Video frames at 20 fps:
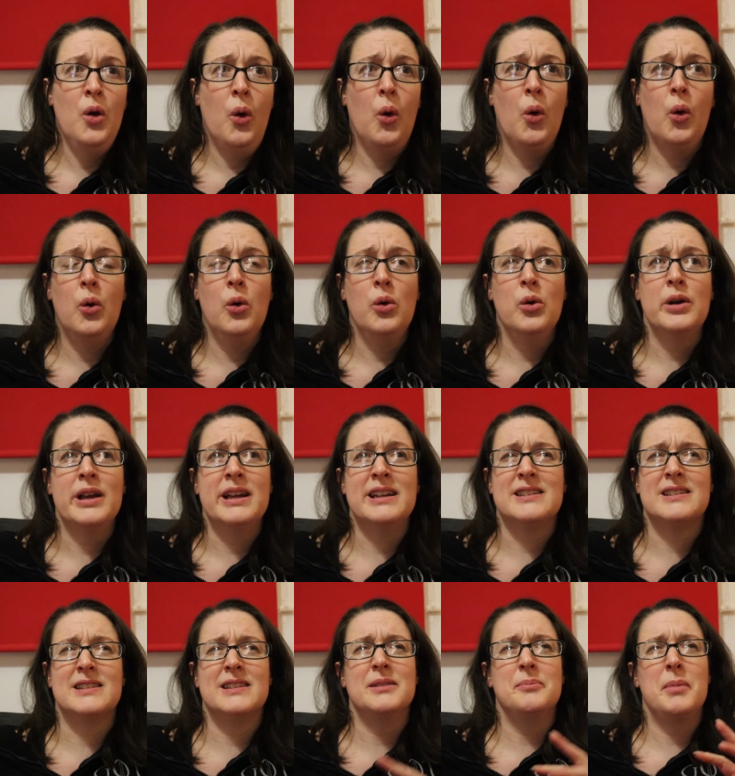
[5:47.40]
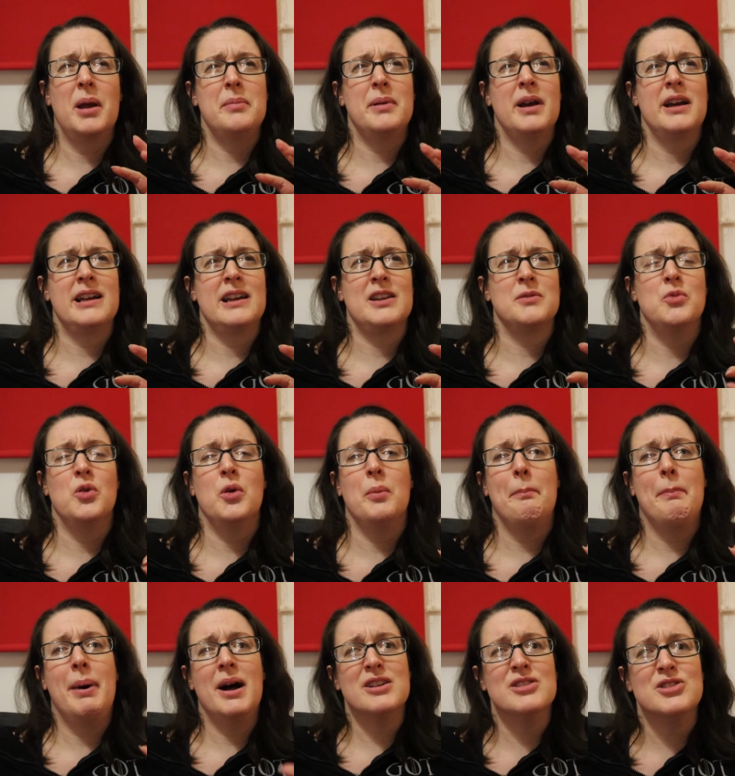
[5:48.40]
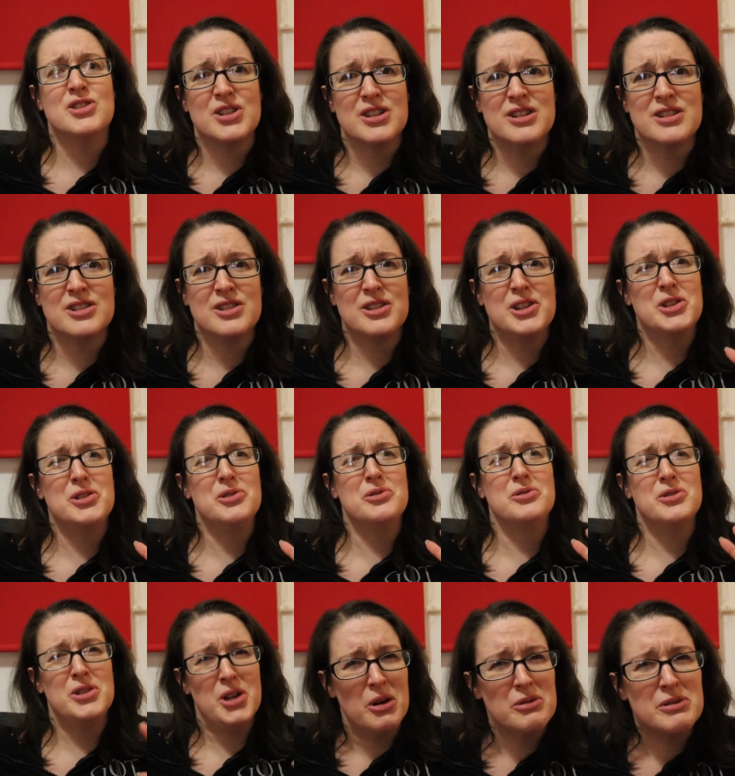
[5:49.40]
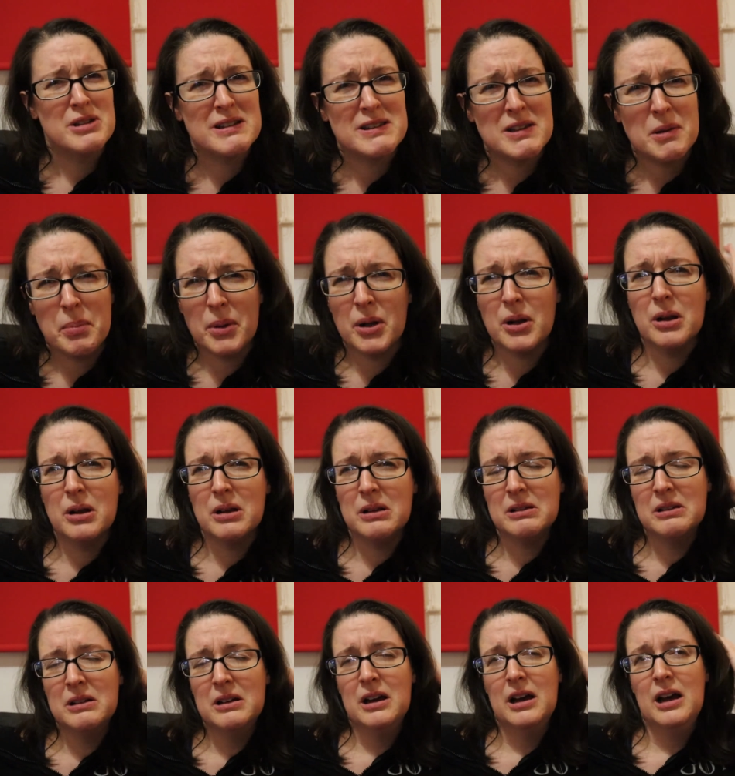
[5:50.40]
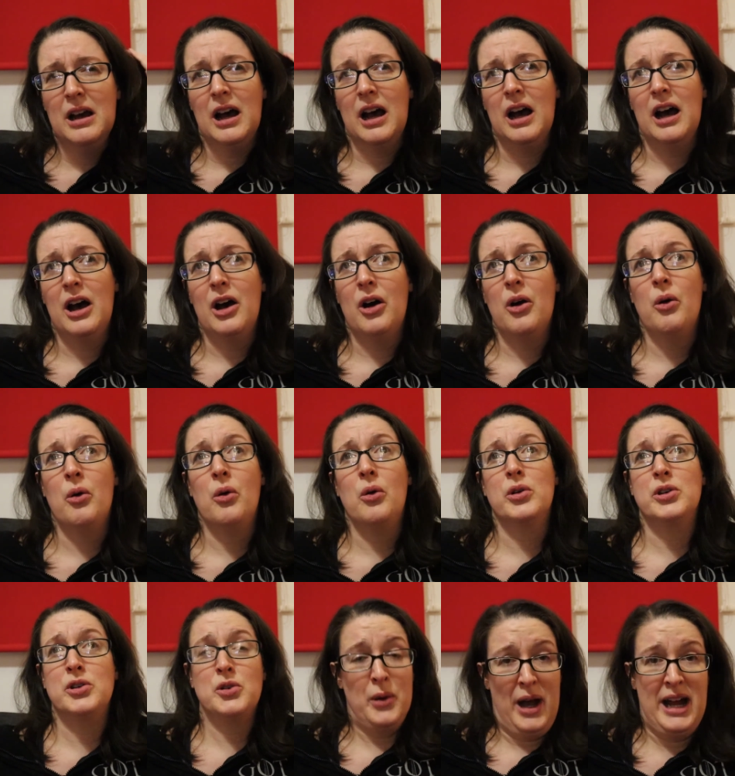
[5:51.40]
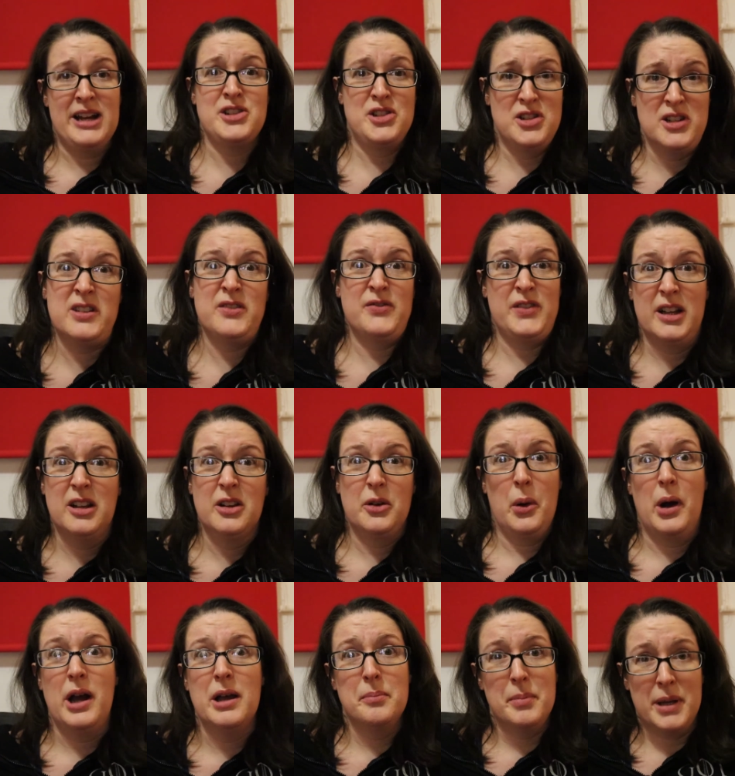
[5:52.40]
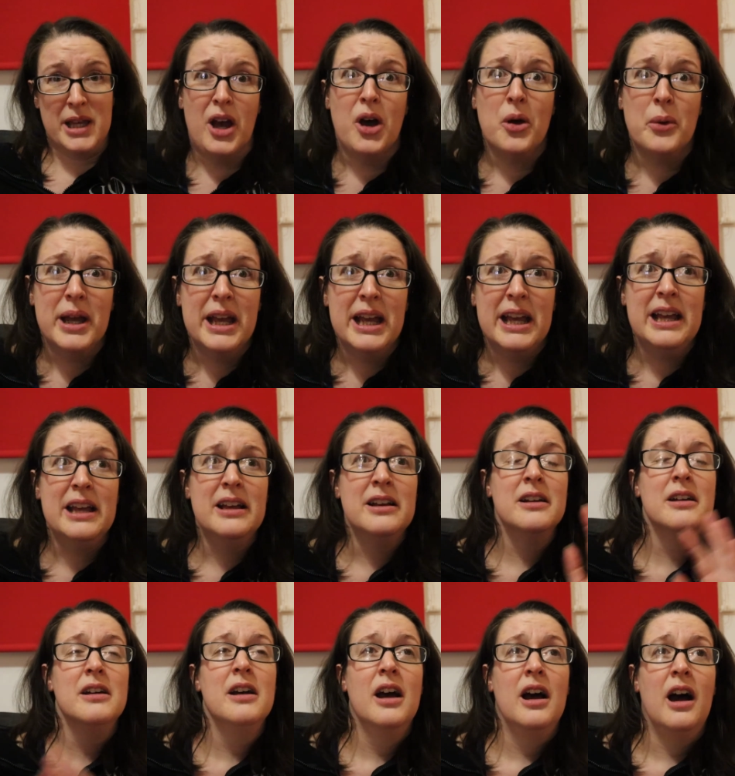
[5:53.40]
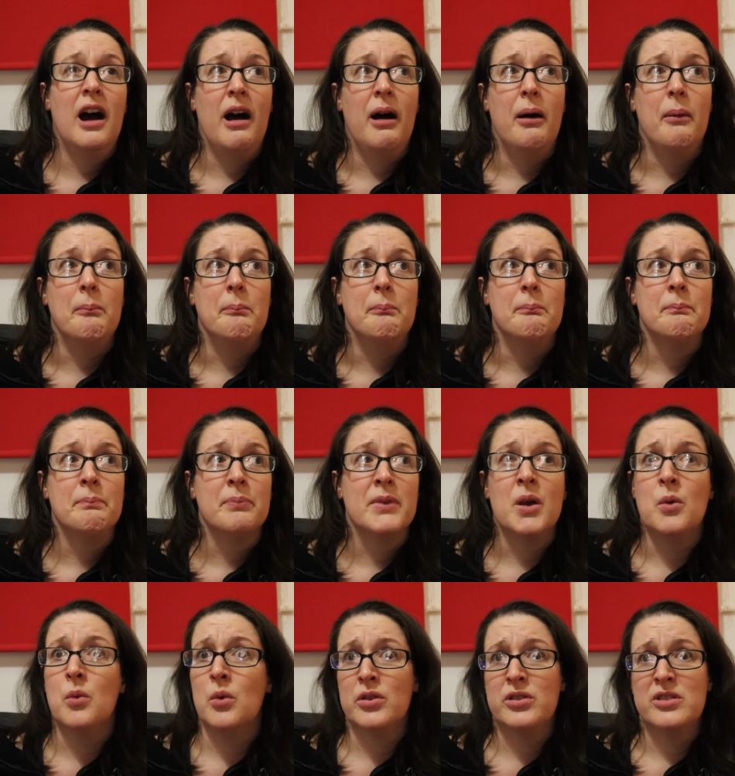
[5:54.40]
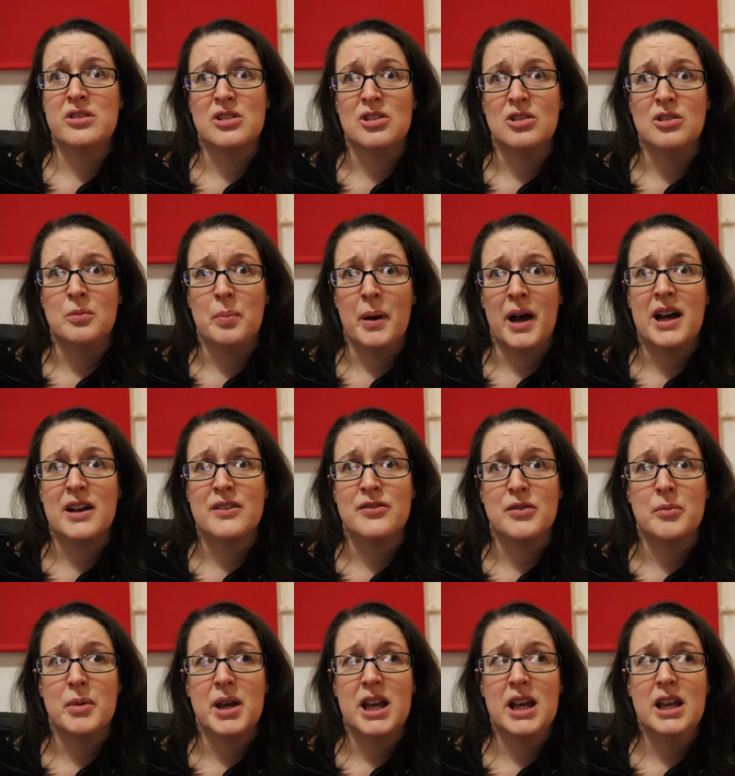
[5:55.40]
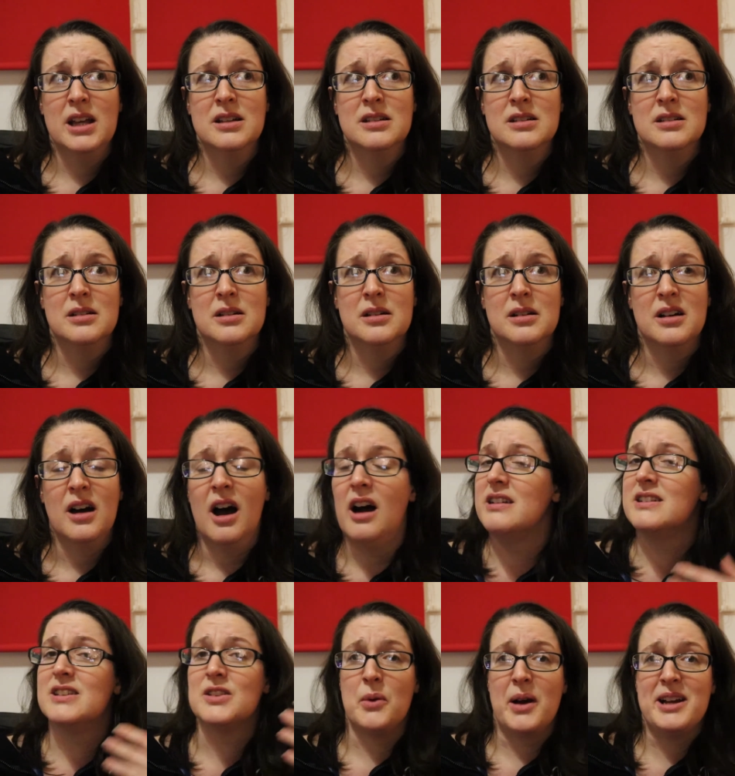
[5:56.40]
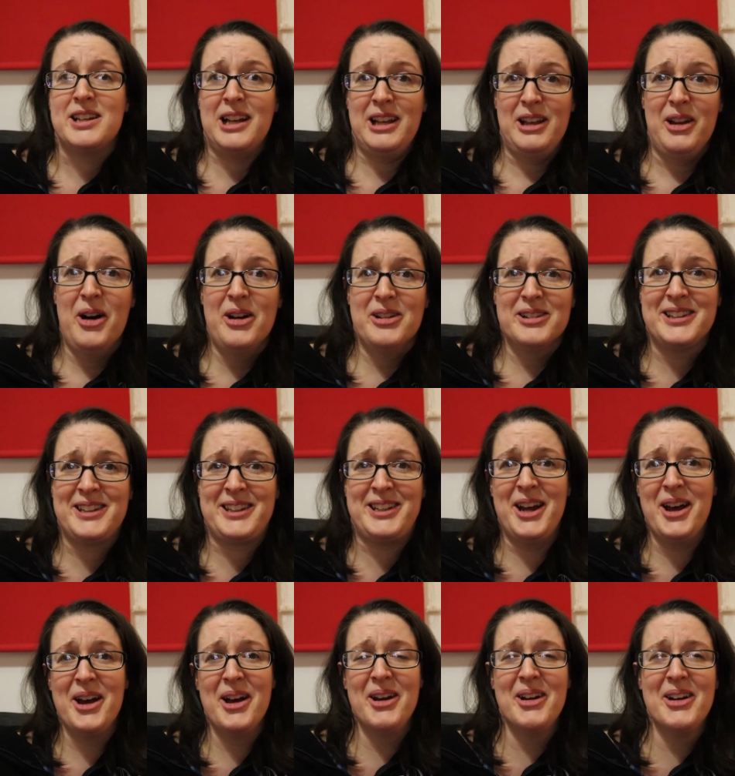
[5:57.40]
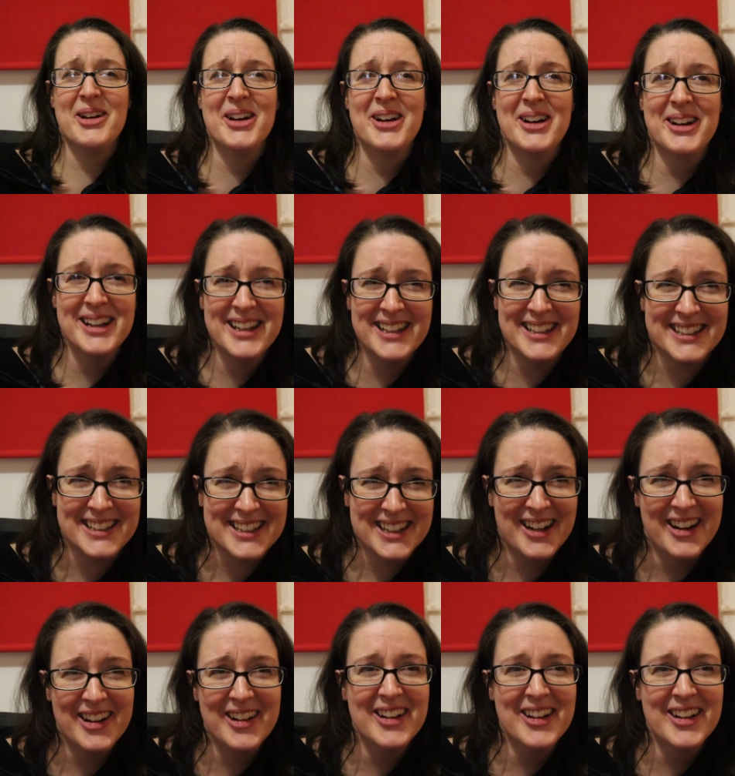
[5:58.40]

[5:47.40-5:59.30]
or it's maybe, I guess, more pungent and noticeable, or you actually just feel quite BO-y. It wasn't too bad for me. I sweat a lot, so